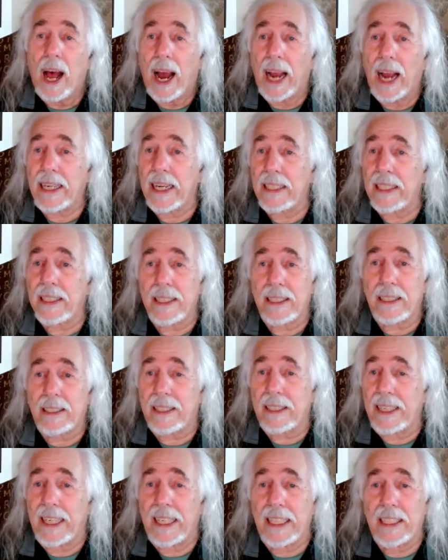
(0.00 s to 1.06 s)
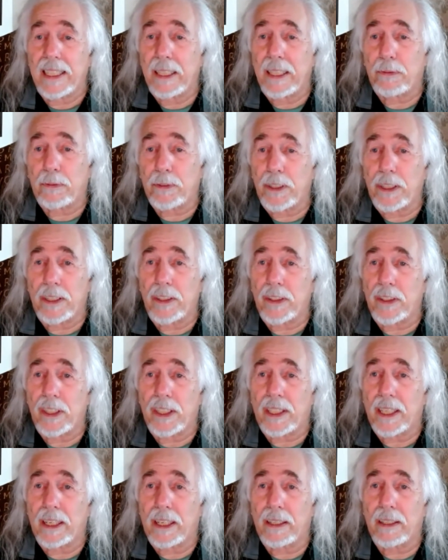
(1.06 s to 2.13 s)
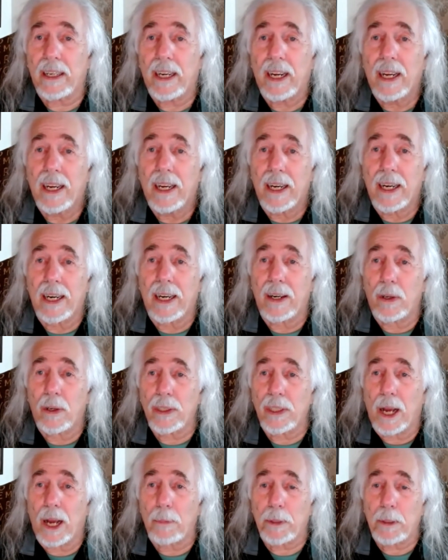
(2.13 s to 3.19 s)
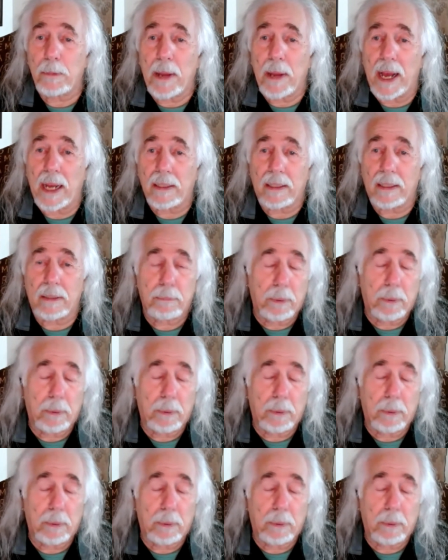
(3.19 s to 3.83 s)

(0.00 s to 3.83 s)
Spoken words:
I guess it's easy for you to sit there on top of the mountain.